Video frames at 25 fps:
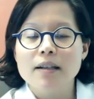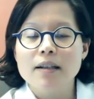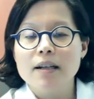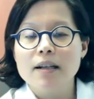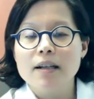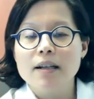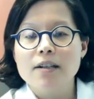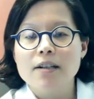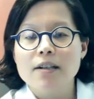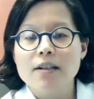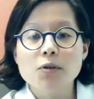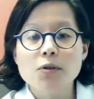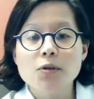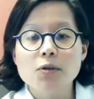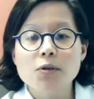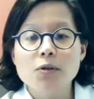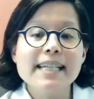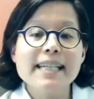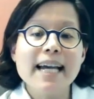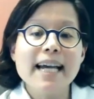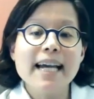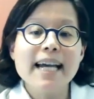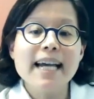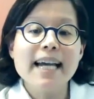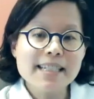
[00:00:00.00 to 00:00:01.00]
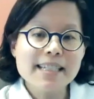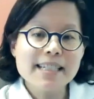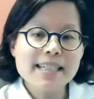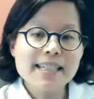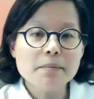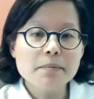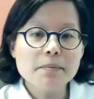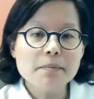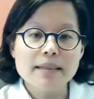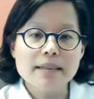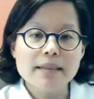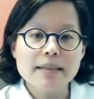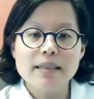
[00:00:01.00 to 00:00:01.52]
So it's
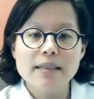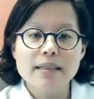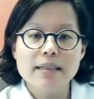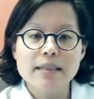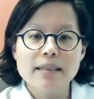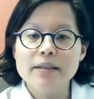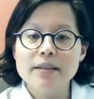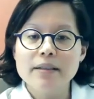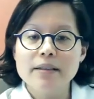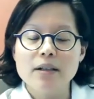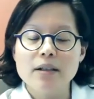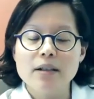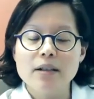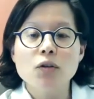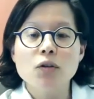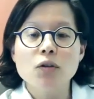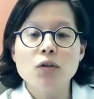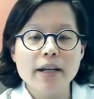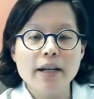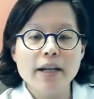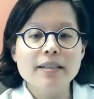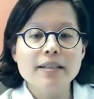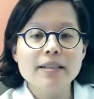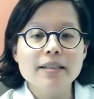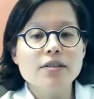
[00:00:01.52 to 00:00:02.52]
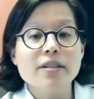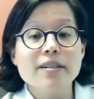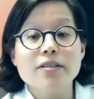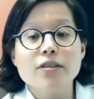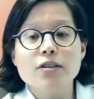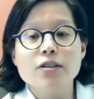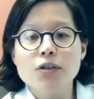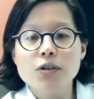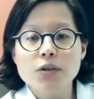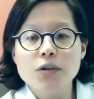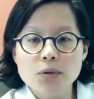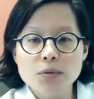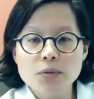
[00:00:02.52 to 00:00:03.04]
estimated that there are greater
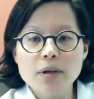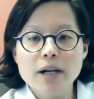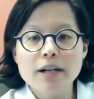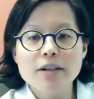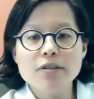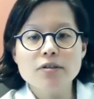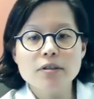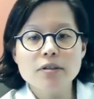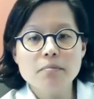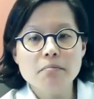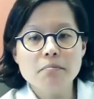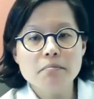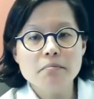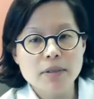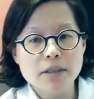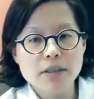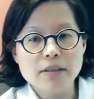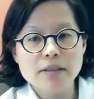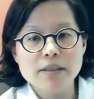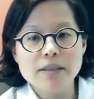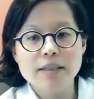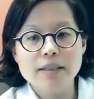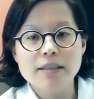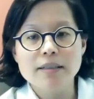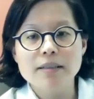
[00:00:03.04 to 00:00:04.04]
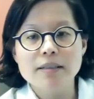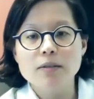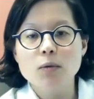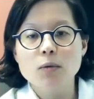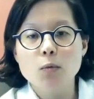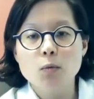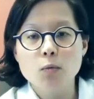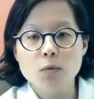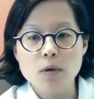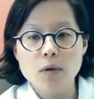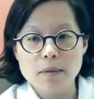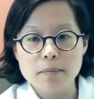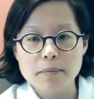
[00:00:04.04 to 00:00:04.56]
than 200 million
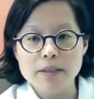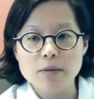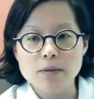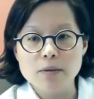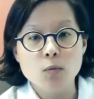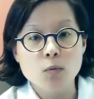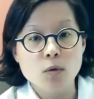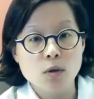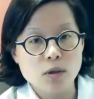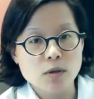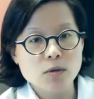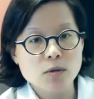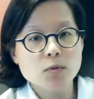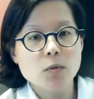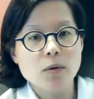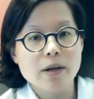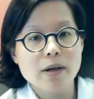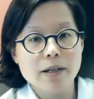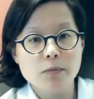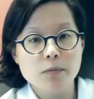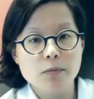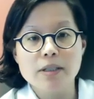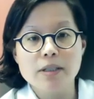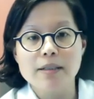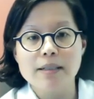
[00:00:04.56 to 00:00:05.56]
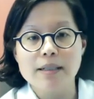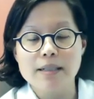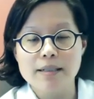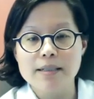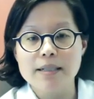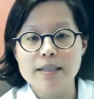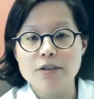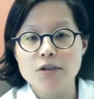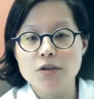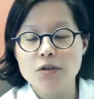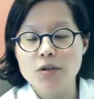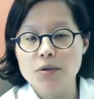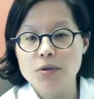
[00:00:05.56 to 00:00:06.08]
women worldwide with
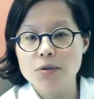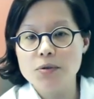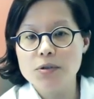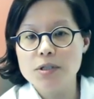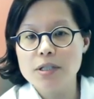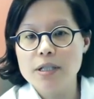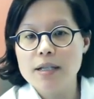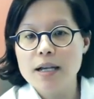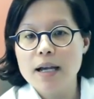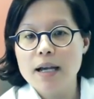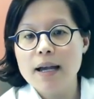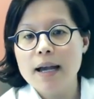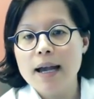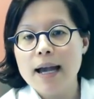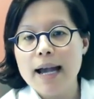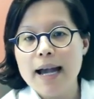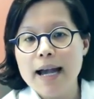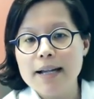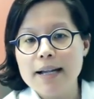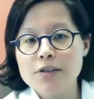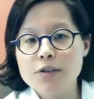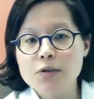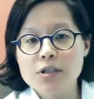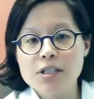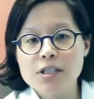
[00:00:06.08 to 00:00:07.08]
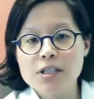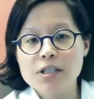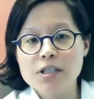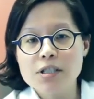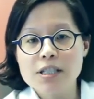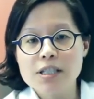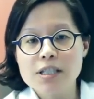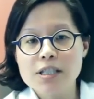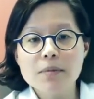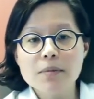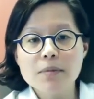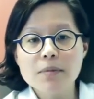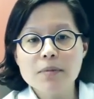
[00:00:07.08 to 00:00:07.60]
these issues. And so
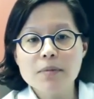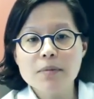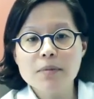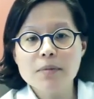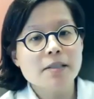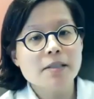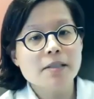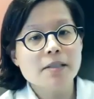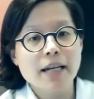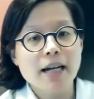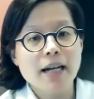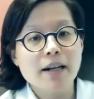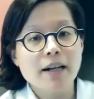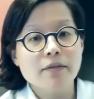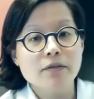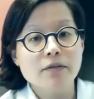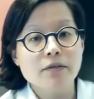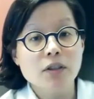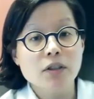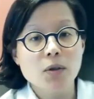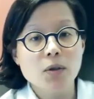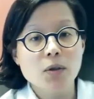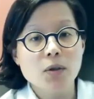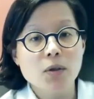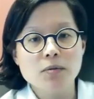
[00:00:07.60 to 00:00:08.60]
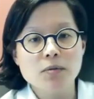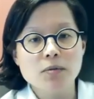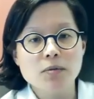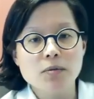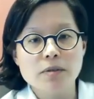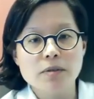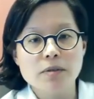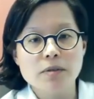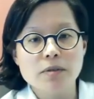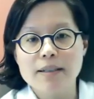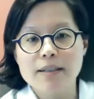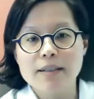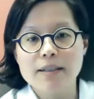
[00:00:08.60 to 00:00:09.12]
some of you guys may have note
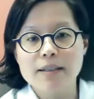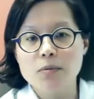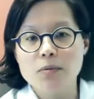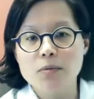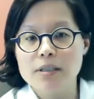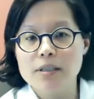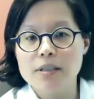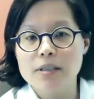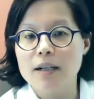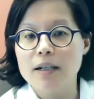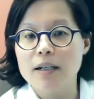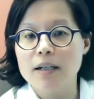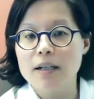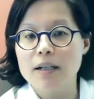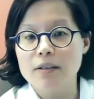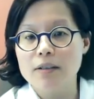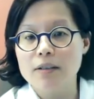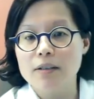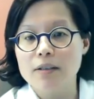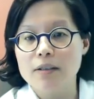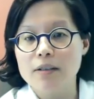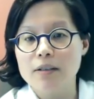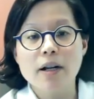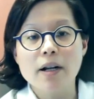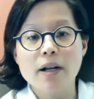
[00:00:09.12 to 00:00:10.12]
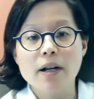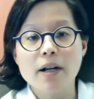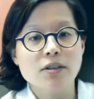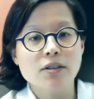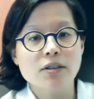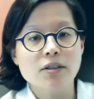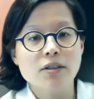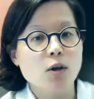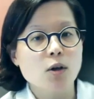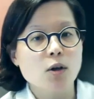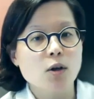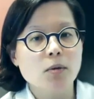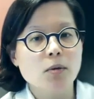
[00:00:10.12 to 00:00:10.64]
that there was a director of a
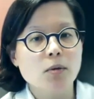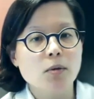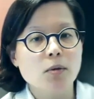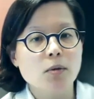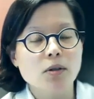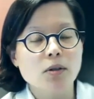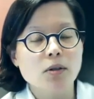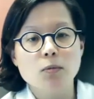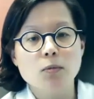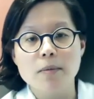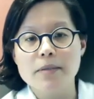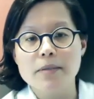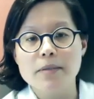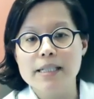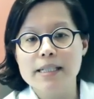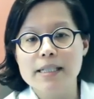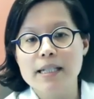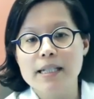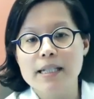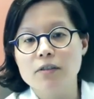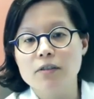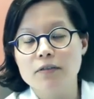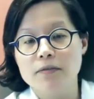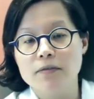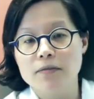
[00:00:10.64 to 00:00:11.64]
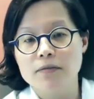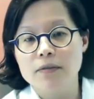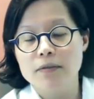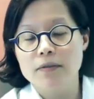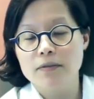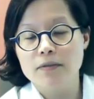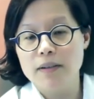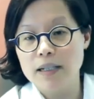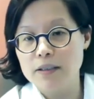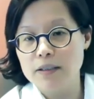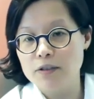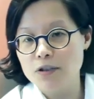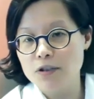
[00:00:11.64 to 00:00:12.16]
global women's health
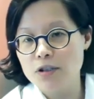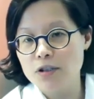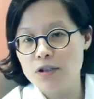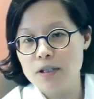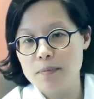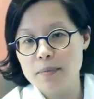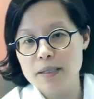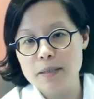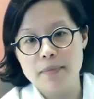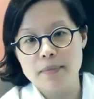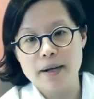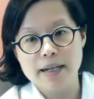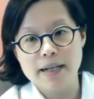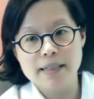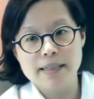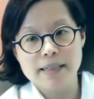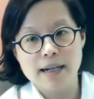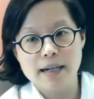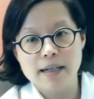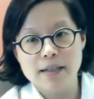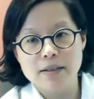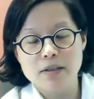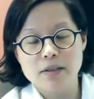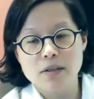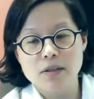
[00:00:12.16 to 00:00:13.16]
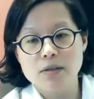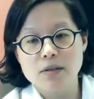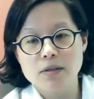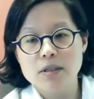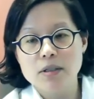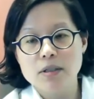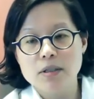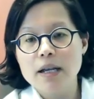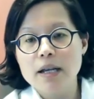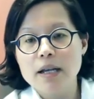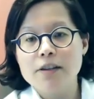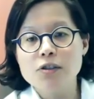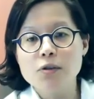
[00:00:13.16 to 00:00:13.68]
fellowship in my title.
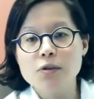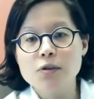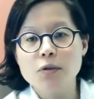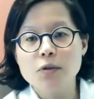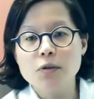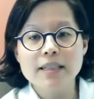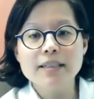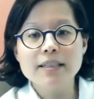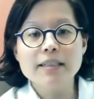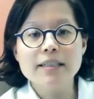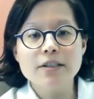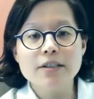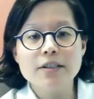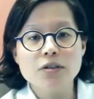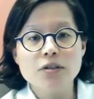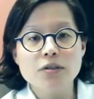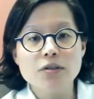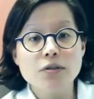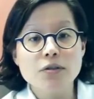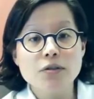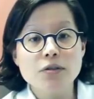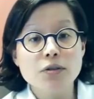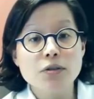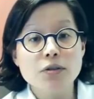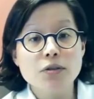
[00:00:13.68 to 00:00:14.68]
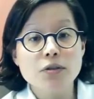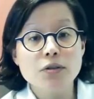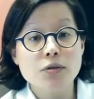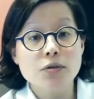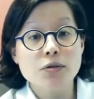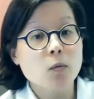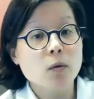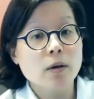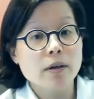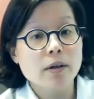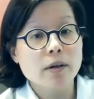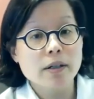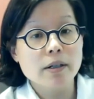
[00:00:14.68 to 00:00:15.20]
And so, in addition to doing
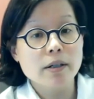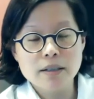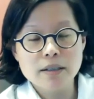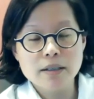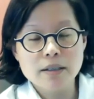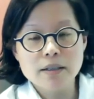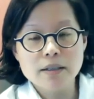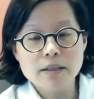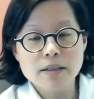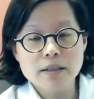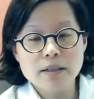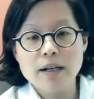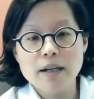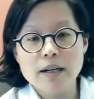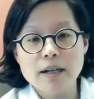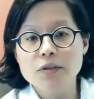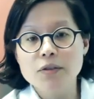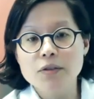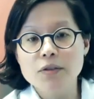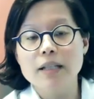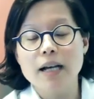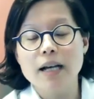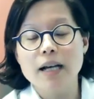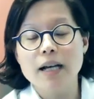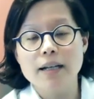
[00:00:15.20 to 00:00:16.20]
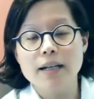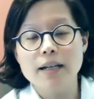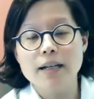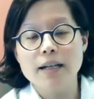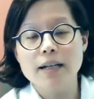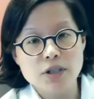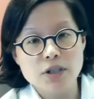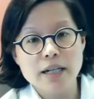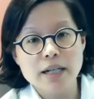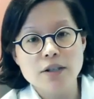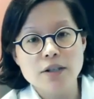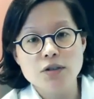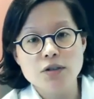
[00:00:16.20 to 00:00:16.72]
work here, I do a lot of
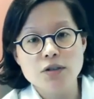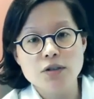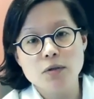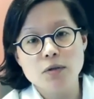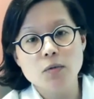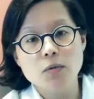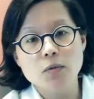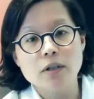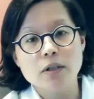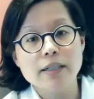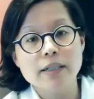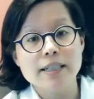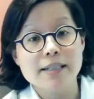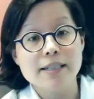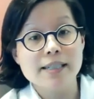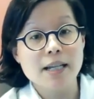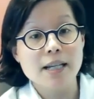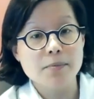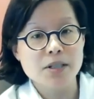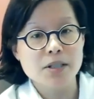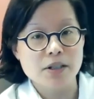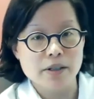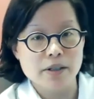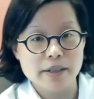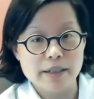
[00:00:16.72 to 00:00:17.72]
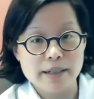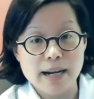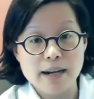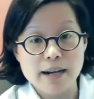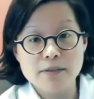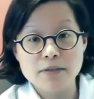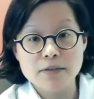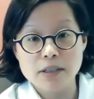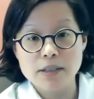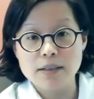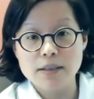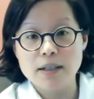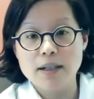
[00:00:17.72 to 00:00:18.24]
educational work in sub Saharan
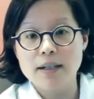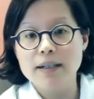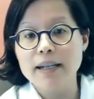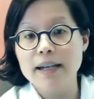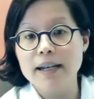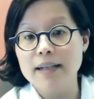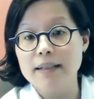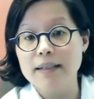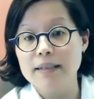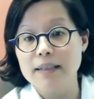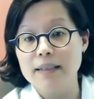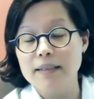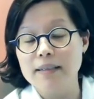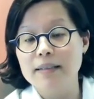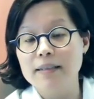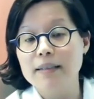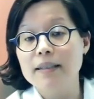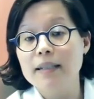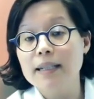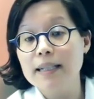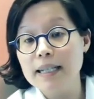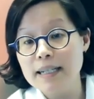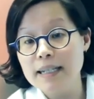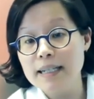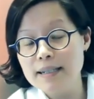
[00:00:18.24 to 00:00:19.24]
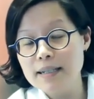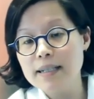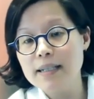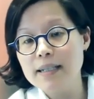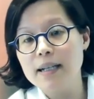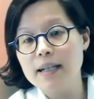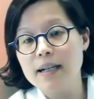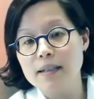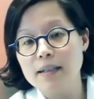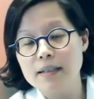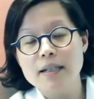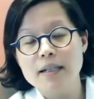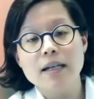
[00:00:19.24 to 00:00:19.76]
Africa and in
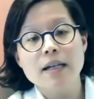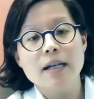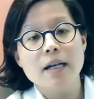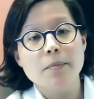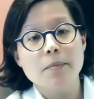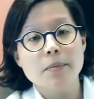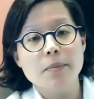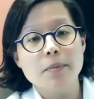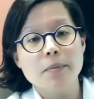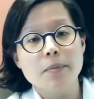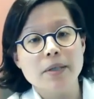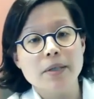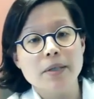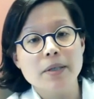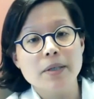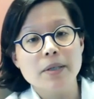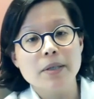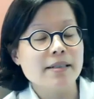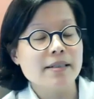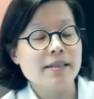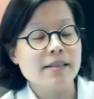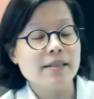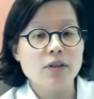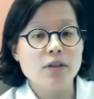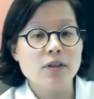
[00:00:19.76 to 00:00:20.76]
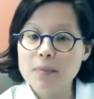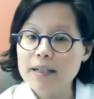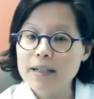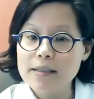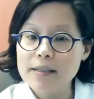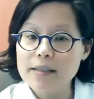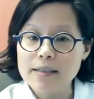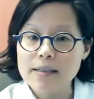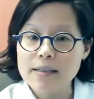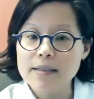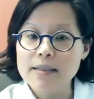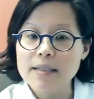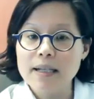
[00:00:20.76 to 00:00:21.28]
India, because in those
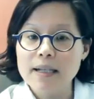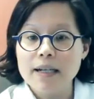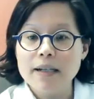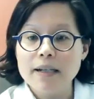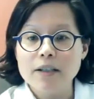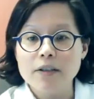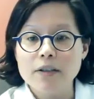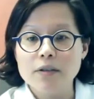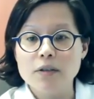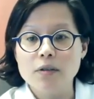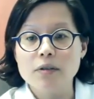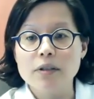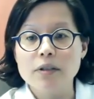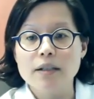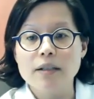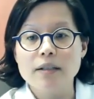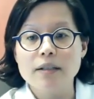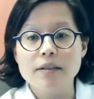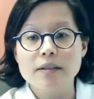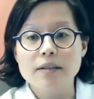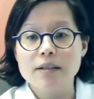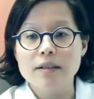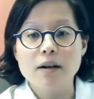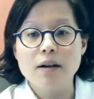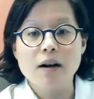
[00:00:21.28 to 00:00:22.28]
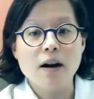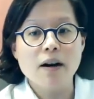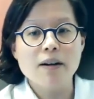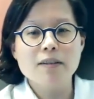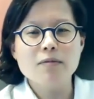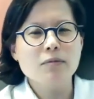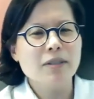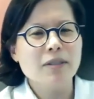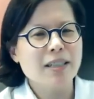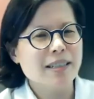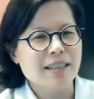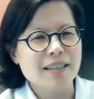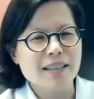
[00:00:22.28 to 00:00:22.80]
places, you know, there, there
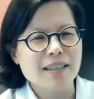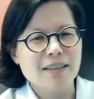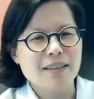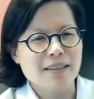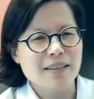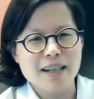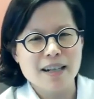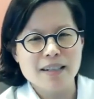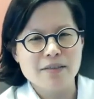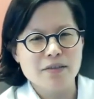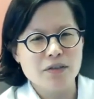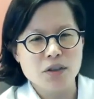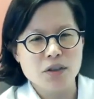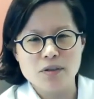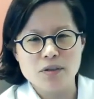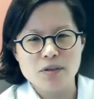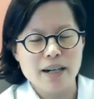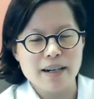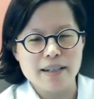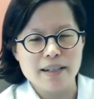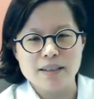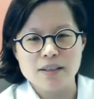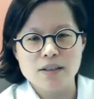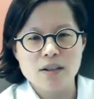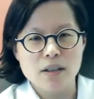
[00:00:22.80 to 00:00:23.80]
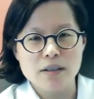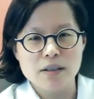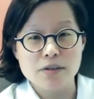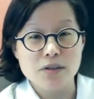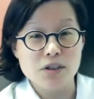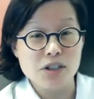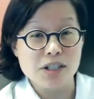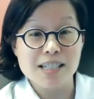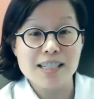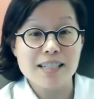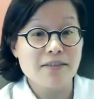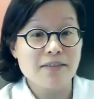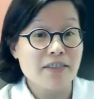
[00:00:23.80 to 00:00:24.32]
aren't really a lot of
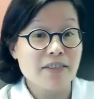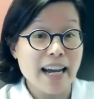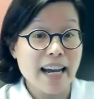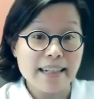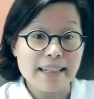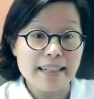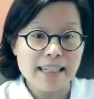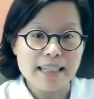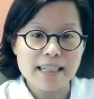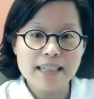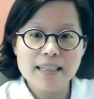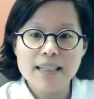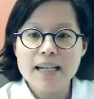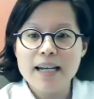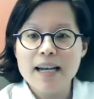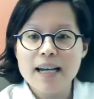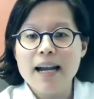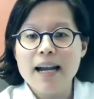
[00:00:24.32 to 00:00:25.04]
urogynecologists, if any.